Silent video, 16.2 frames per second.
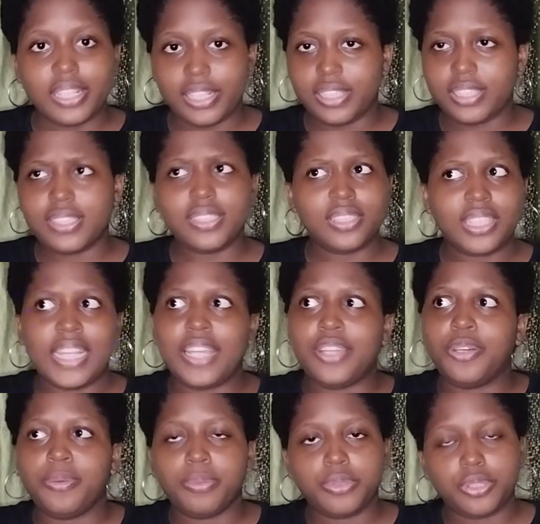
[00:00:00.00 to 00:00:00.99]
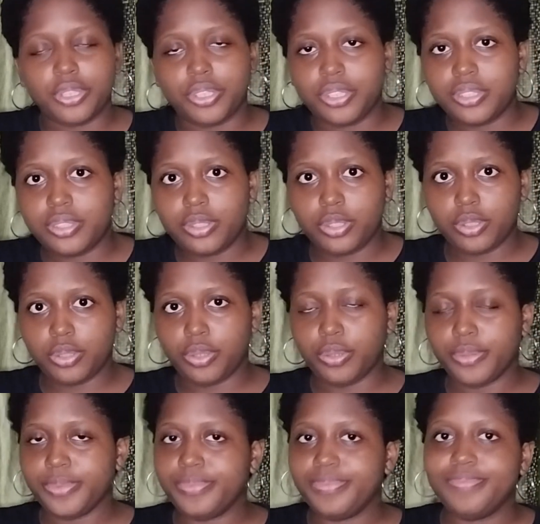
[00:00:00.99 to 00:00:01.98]
it's still an option.
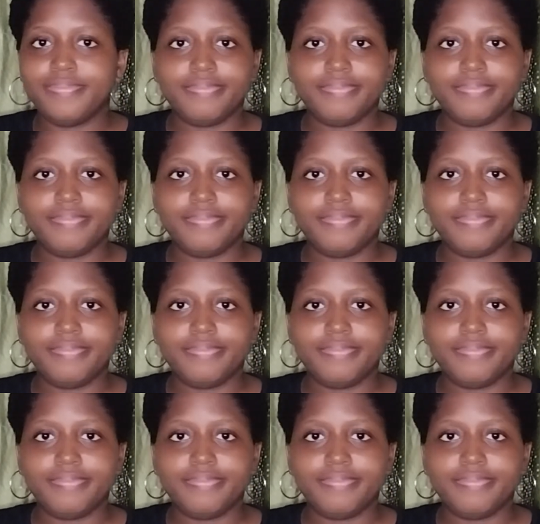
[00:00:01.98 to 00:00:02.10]
So